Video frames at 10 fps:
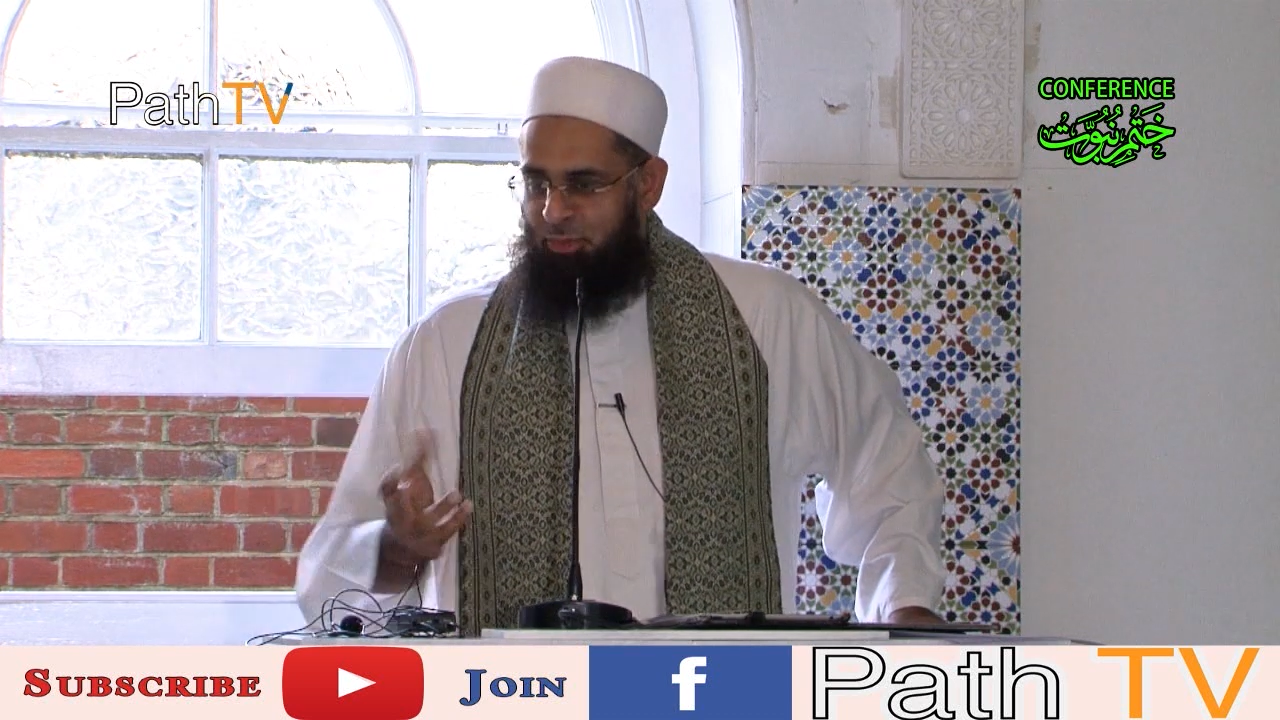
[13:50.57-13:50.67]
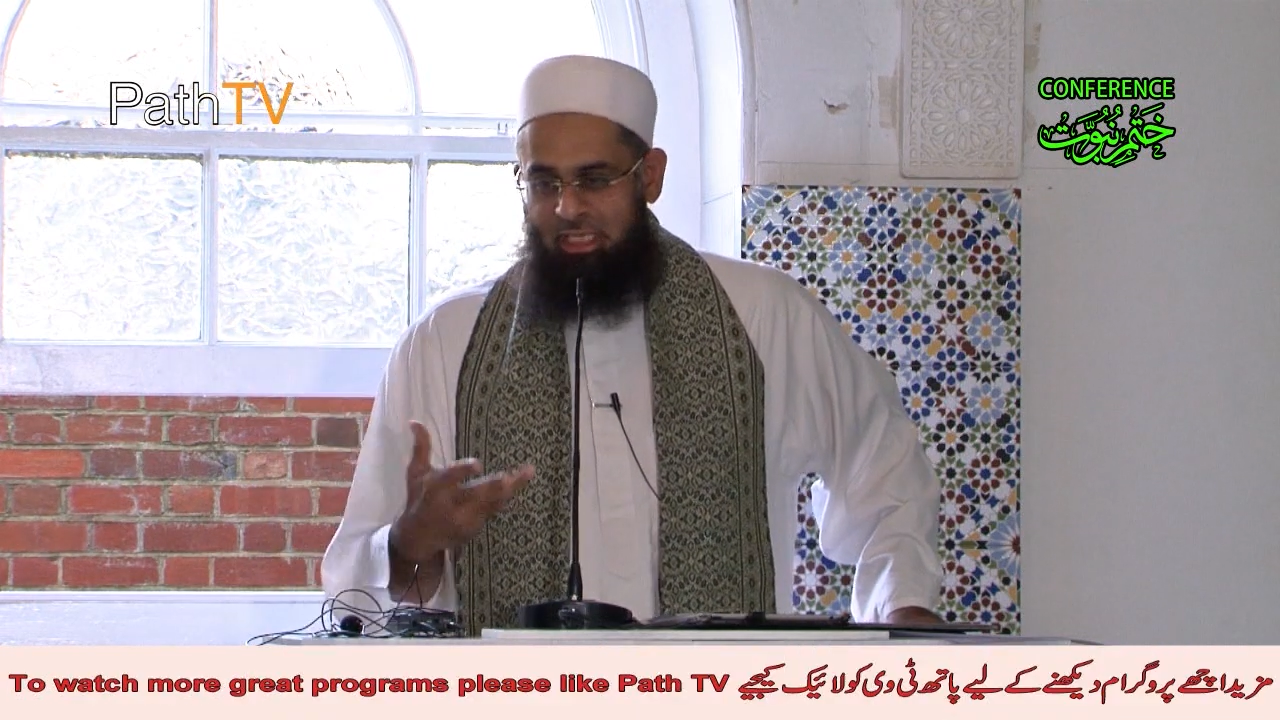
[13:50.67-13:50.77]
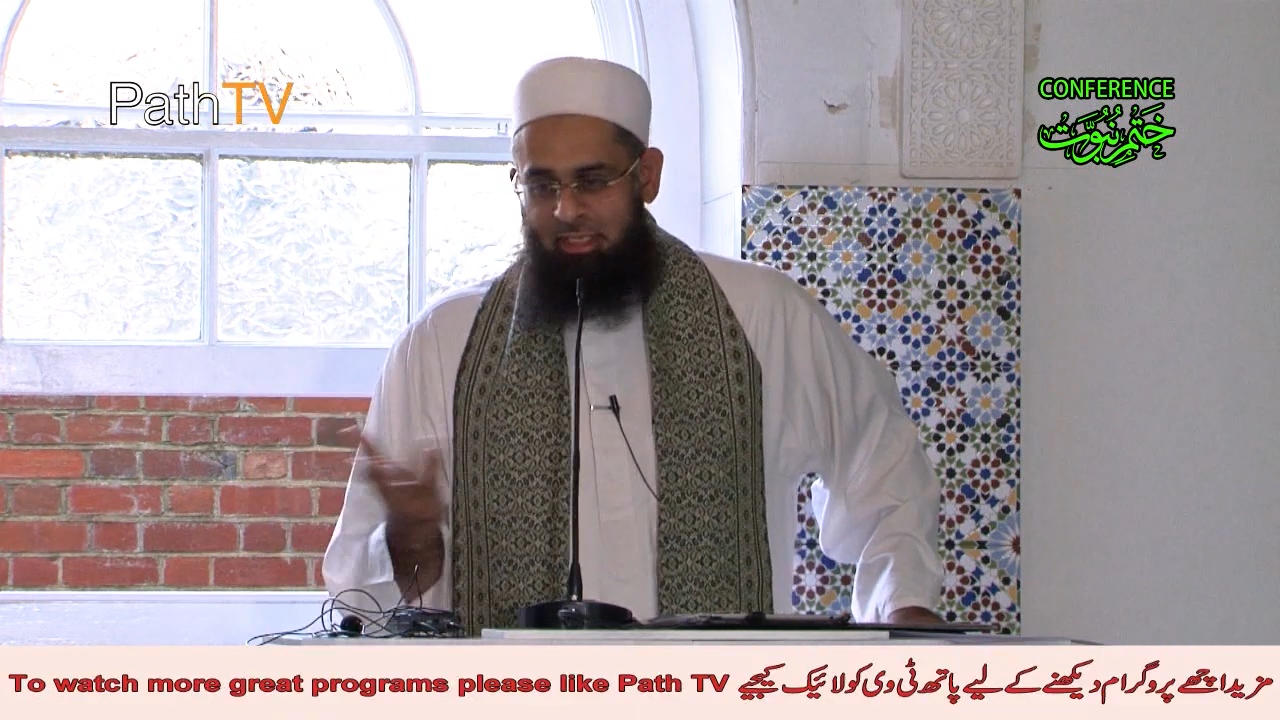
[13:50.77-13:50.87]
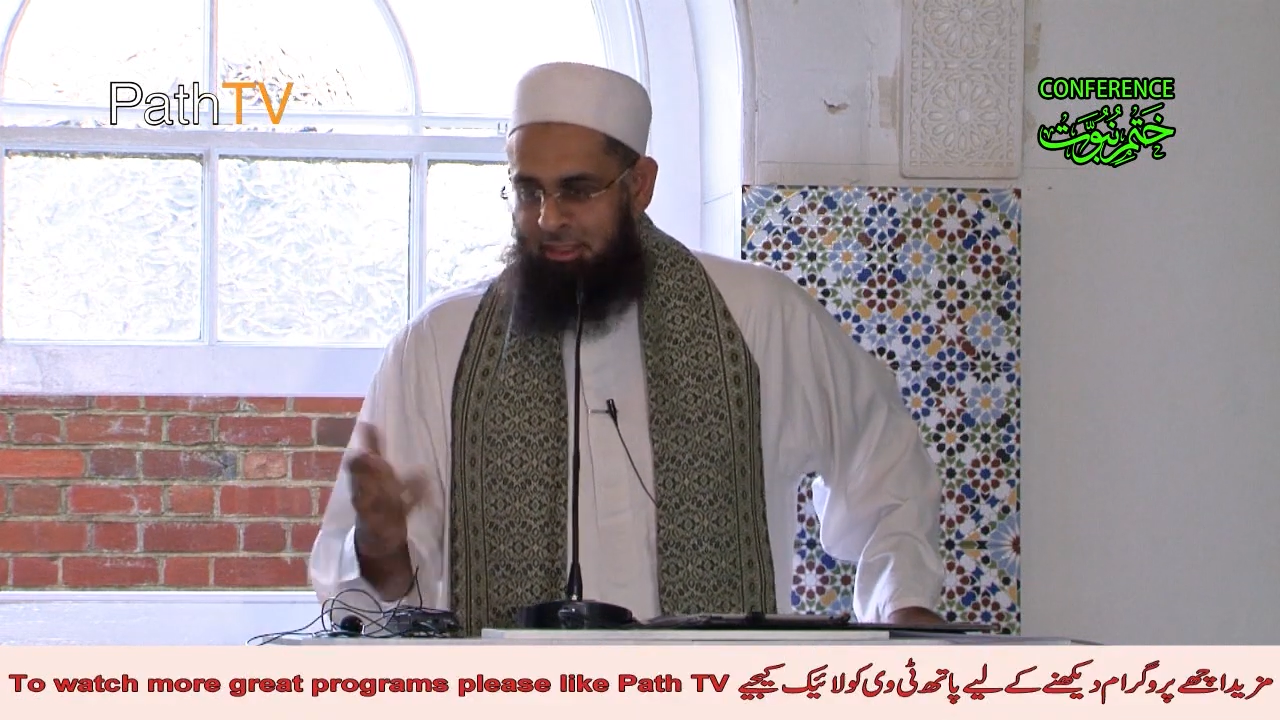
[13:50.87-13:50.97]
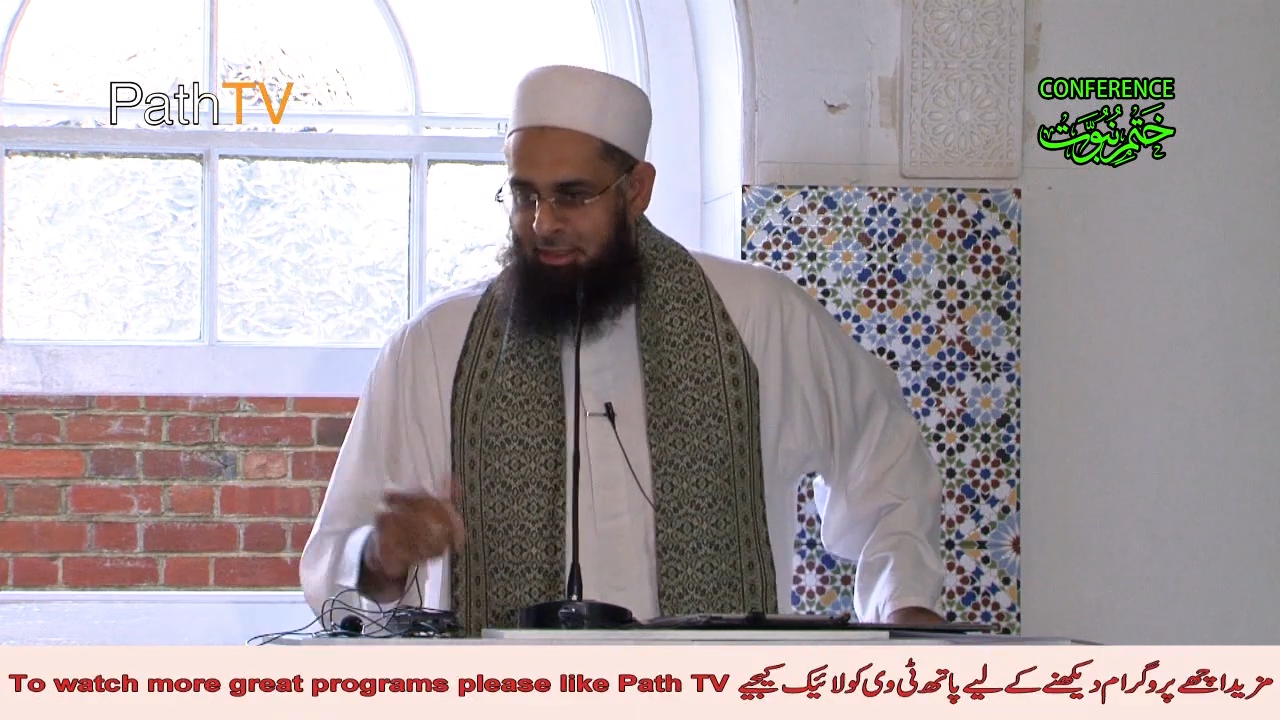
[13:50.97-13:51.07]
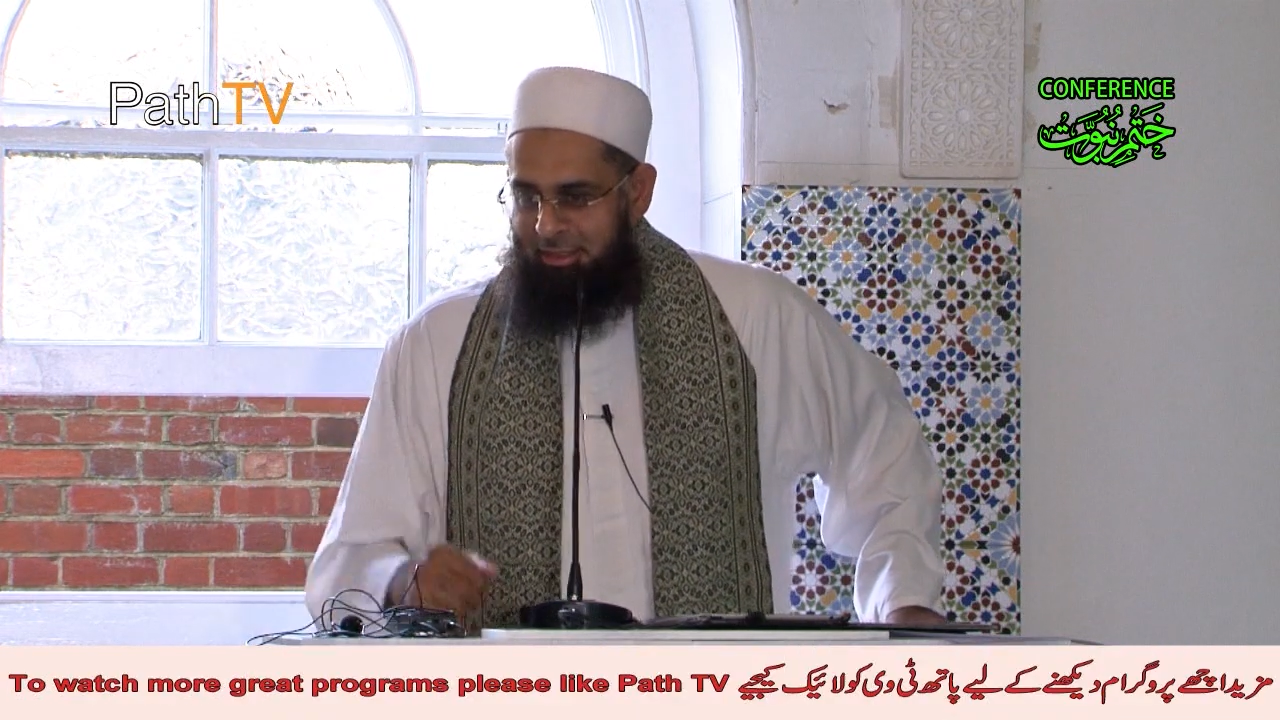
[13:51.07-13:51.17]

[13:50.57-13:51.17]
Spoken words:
went and